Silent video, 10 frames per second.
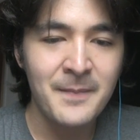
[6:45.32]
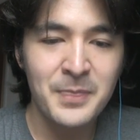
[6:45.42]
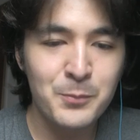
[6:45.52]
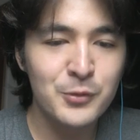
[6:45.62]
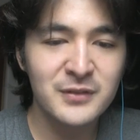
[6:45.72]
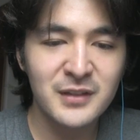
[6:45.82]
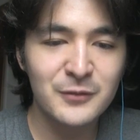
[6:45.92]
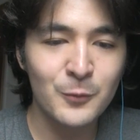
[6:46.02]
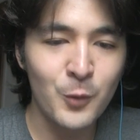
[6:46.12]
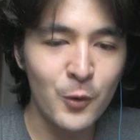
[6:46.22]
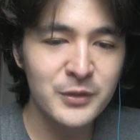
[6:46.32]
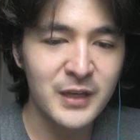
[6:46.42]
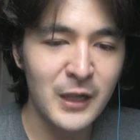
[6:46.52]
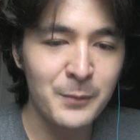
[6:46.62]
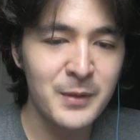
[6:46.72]
The princess won't
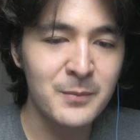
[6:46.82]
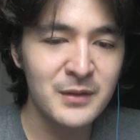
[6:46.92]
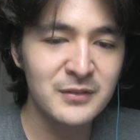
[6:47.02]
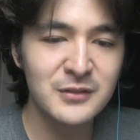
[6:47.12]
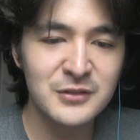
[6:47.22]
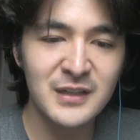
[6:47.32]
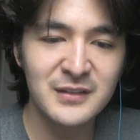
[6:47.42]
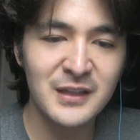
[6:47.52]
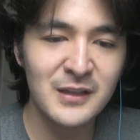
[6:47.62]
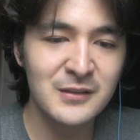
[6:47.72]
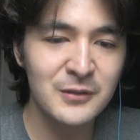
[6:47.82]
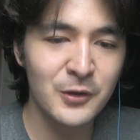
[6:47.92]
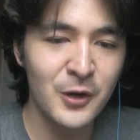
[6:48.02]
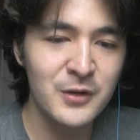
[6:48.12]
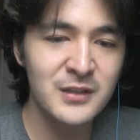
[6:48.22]
help him. Is the giant skeleton
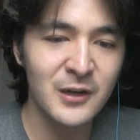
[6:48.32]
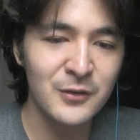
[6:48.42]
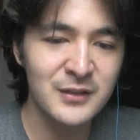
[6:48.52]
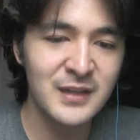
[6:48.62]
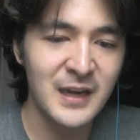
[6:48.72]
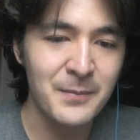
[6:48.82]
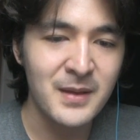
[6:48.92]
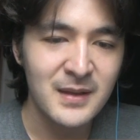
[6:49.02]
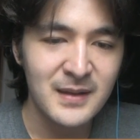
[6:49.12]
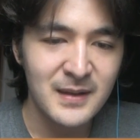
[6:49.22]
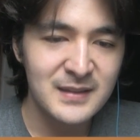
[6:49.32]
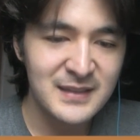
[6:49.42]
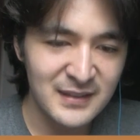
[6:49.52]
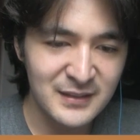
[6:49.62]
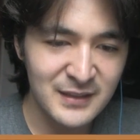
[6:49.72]
going down in time?
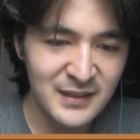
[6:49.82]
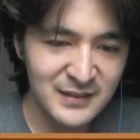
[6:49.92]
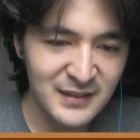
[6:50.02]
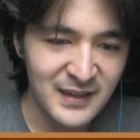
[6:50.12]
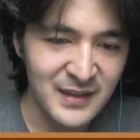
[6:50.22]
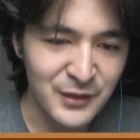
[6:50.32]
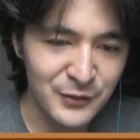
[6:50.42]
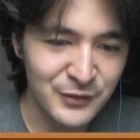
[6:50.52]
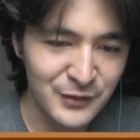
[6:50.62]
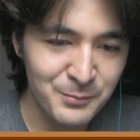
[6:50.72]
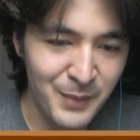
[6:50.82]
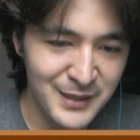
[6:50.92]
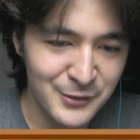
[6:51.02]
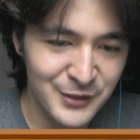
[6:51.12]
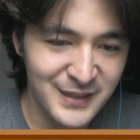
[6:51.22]
Yes, it is, and there's his
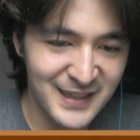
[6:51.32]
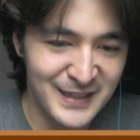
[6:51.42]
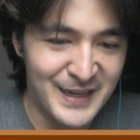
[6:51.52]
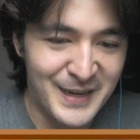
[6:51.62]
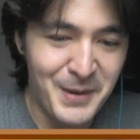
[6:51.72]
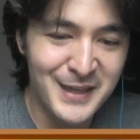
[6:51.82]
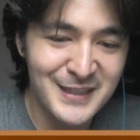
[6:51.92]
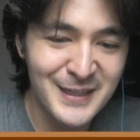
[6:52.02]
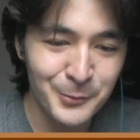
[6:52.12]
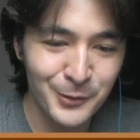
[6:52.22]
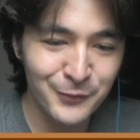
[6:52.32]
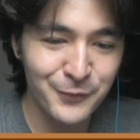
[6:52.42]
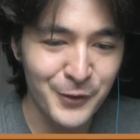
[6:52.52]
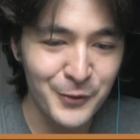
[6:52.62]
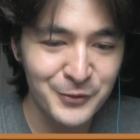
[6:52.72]
miner again, but he was
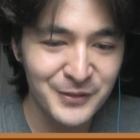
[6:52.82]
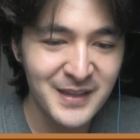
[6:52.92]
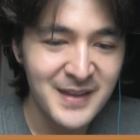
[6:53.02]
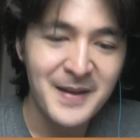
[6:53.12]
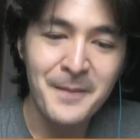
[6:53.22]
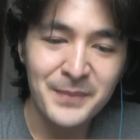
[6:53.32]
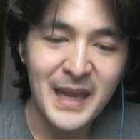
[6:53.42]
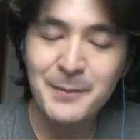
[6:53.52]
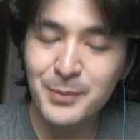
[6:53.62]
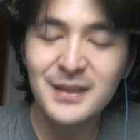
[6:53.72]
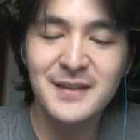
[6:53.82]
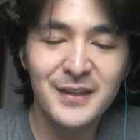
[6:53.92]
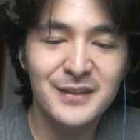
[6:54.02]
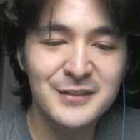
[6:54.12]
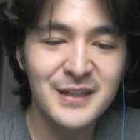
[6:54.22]
frozen. I believe
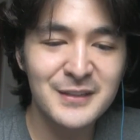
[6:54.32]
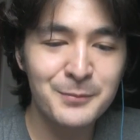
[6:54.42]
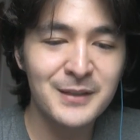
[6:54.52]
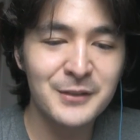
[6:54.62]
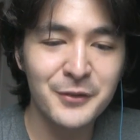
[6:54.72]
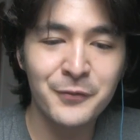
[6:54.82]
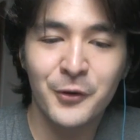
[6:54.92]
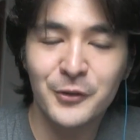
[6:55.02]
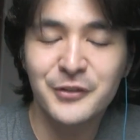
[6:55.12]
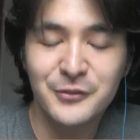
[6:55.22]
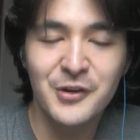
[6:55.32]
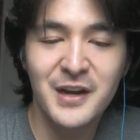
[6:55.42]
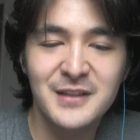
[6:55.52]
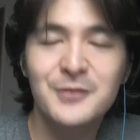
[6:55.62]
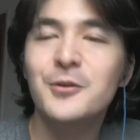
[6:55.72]
that the Chinese player is of course
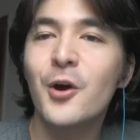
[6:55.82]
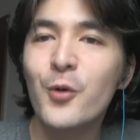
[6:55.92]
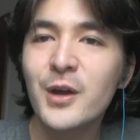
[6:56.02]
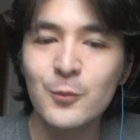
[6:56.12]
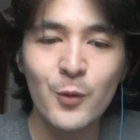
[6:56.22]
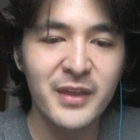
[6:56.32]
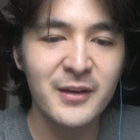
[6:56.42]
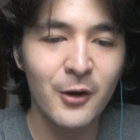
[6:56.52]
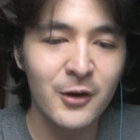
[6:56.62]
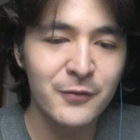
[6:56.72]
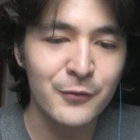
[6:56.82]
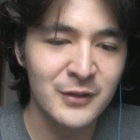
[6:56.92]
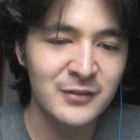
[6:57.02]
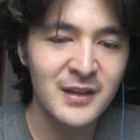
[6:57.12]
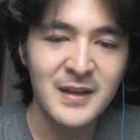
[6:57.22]
trying to go in with a Hog
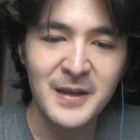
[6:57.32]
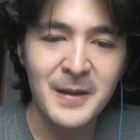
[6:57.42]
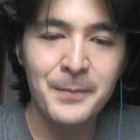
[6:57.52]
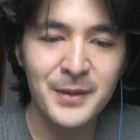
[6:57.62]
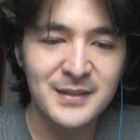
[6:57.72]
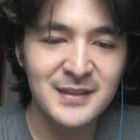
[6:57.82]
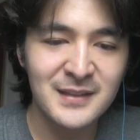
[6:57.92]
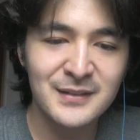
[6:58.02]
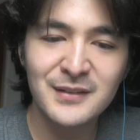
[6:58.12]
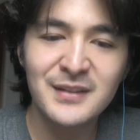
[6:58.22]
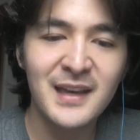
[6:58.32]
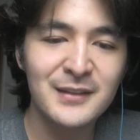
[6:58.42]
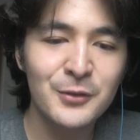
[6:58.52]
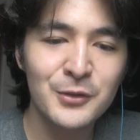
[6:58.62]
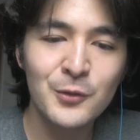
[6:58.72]
Freeze, but since he
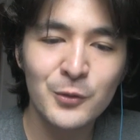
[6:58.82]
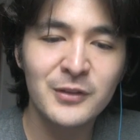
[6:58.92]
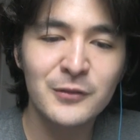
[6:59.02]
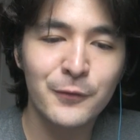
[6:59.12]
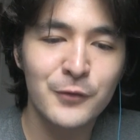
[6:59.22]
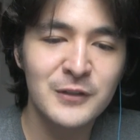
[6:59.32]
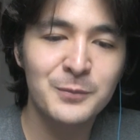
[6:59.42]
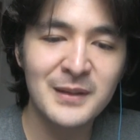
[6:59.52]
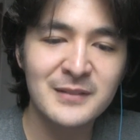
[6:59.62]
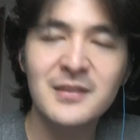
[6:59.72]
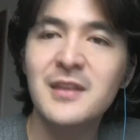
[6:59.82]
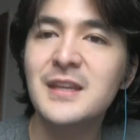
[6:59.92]
has to use his free spells in the